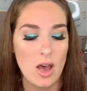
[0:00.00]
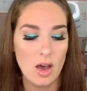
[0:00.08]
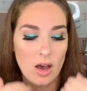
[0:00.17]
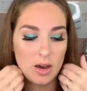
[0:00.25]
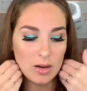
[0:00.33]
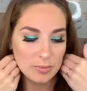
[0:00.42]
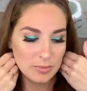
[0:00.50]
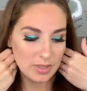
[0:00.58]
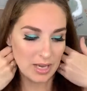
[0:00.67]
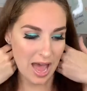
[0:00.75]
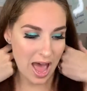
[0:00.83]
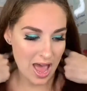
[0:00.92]

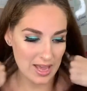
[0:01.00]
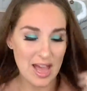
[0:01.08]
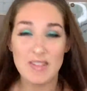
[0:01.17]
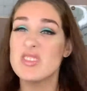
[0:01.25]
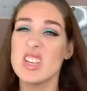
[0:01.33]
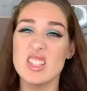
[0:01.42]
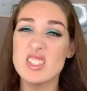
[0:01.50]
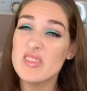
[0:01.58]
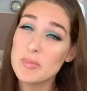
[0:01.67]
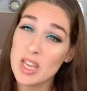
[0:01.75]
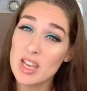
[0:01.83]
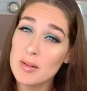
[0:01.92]
I have tons of
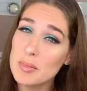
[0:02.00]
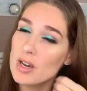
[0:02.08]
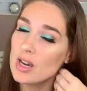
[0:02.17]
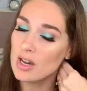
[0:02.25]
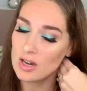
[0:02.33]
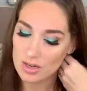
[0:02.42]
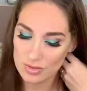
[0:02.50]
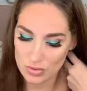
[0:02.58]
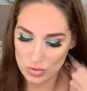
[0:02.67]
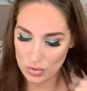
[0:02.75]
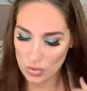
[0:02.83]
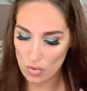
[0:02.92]
makeup,
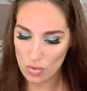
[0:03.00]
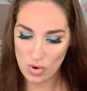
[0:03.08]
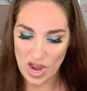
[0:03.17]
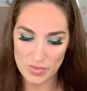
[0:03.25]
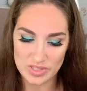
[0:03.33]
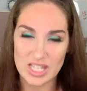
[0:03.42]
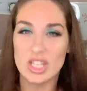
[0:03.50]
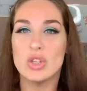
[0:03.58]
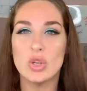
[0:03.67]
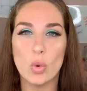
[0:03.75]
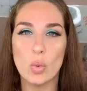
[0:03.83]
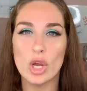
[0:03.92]
so I was like, you
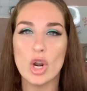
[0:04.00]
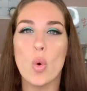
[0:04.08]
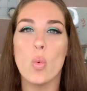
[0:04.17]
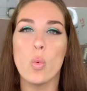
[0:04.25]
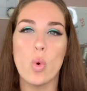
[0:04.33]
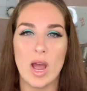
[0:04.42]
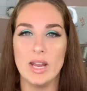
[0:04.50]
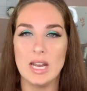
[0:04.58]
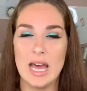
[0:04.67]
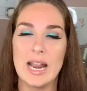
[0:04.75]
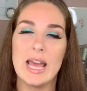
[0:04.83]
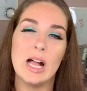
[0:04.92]
know what, why
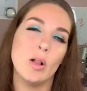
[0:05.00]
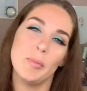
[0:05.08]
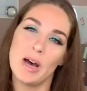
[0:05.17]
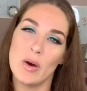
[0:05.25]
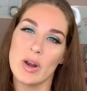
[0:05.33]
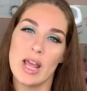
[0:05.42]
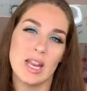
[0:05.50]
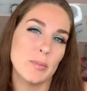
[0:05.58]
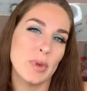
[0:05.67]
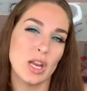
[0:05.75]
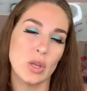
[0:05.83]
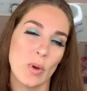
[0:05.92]
not help out
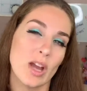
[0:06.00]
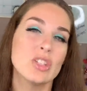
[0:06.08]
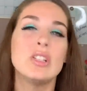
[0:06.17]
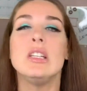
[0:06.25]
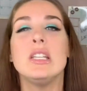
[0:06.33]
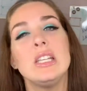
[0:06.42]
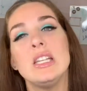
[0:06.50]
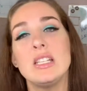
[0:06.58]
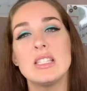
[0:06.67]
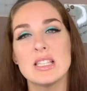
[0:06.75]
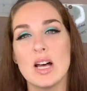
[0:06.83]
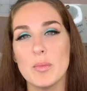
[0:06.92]
anybody who actually
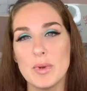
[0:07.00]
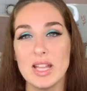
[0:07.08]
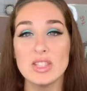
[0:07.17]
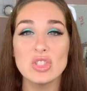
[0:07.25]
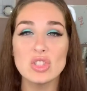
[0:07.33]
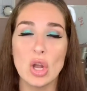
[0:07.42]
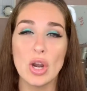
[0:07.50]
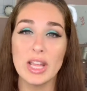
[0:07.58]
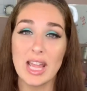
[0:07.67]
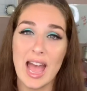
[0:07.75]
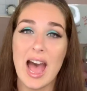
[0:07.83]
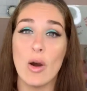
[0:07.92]
needs help at
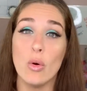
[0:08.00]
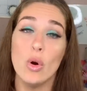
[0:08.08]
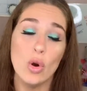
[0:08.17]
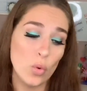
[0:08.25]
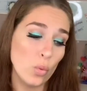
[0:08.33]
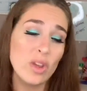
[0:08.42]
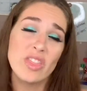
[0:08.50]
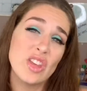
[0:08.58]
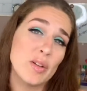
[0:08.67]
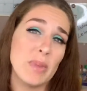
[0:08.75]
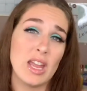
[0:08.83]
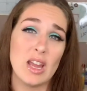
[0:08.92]
starting out with
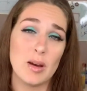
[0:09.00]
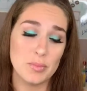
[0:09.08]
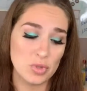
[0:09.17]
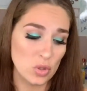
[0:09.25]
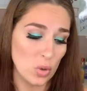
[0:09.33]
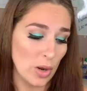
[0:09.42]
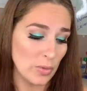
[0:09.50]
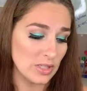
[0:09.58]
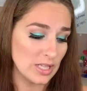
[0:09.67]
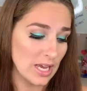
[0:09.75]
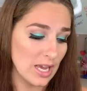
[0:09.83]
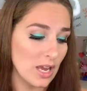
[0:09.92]
their makeup. So I was
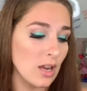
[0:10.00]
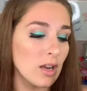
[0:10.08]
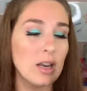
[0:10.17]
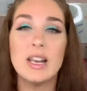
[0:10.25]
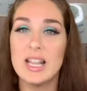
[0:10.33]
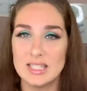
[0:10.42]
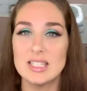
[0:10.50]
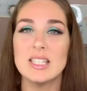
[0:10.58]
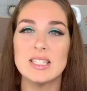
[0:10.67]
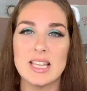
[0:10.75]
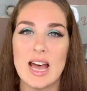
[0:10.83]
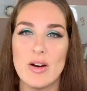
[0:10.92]
like, let's
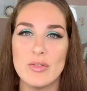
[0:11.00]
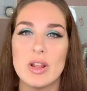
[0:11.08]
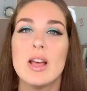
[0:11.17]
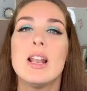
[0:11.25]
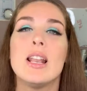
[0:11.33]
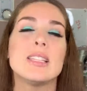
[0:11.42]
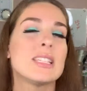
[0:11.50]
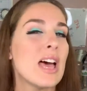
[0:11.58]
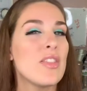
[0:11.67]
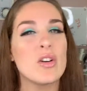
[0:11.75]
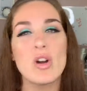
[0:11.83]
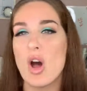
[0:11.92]
sit down, let's
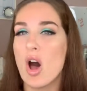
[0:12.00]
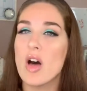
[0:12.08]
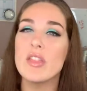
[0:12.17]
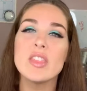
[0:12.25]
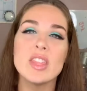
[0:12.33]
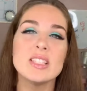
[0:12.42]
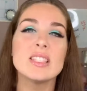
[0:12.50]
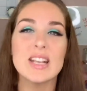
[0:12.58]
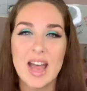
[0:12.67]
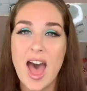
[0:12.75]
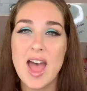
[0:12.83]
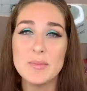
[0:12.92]
gather all the things
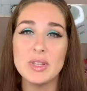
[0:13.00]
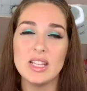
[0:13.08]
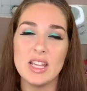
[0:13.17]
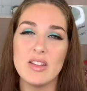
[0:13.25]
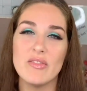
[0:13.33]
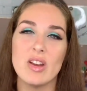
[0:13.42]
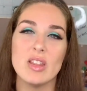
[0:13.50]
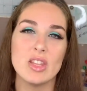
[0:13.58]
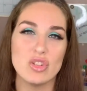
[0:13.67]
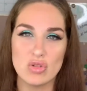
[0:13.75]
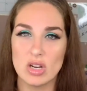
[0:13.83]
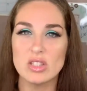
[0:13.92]
that I believe
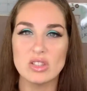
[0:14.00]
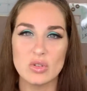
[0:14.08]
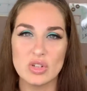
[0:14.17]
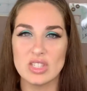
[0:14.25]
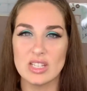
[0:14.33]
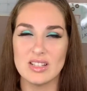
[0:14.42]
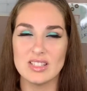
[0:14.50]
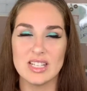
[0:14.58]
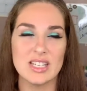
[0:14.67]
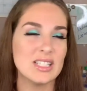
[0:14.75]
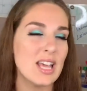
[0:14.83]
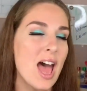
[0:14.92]
the drugstore sells
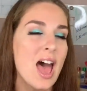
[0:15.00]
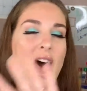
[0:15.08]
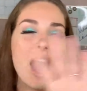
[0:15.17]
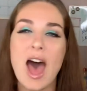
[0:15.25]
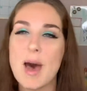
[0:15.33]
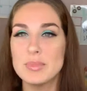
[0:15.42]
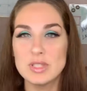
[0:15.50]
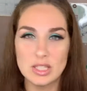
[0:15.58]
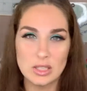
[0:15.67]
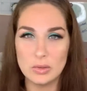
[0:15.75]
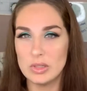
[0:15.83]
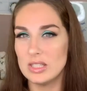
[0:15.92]
that is
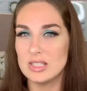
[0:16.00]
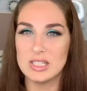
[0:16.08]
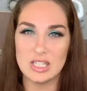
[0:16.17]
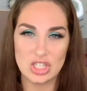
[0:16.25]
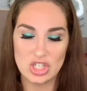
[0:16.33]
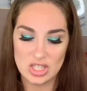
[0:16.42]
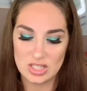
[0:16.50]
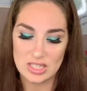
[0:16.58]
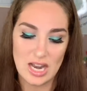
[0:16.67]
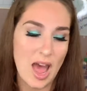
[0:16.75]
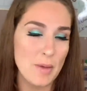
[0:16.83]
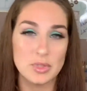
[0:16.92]
absolutely delicious
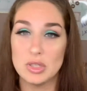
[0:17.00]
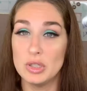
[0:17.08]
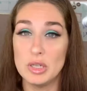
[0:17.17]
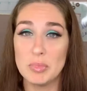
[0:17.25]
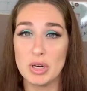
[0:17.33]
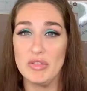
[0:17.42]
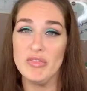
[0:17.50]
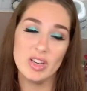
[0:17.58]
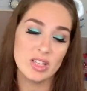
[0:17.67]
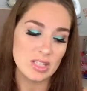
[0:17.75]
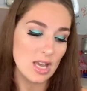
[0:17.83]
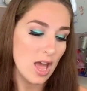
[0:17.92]
and absolutely
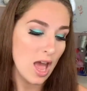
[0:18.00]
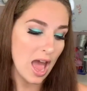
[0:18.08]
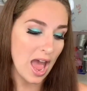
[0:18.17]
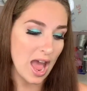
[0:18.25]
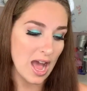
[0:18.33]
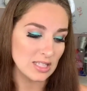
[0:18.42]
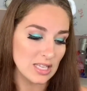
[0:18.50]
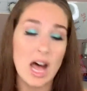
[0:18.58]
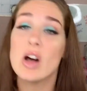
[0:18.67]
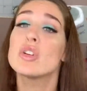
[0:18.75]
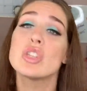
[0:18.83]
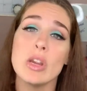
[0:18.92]
perfect, and
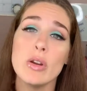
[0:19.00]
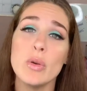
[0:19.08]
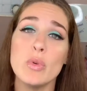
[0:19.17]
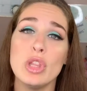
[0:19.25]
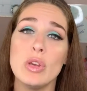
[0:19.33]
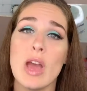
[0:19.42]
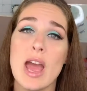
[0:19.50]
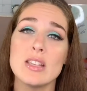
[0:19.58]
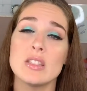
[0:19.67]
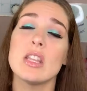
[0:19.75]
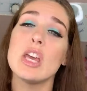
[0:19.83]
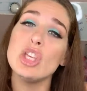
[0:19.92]
I'll share it with you
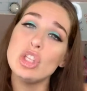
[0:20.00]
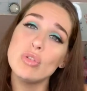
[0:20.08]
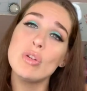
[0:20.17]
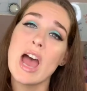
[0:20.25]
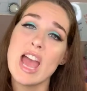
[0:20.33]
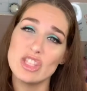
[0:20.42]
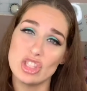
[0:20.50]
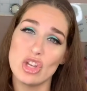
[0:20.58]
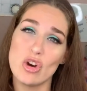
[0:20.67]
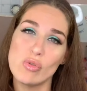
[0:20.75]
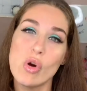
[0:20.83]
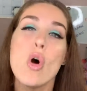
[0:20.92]
guys so that you guys
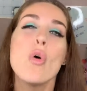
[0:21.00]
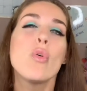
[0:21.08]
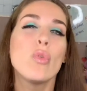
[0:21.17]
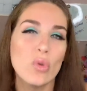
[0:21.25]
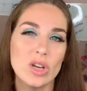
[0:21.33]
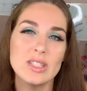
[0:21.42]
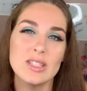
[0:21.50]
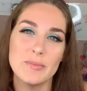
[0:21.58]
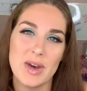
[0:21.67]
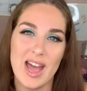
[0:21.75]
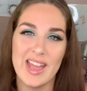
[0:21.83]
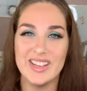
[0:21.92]
know what to
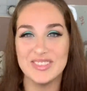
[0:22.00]
buy.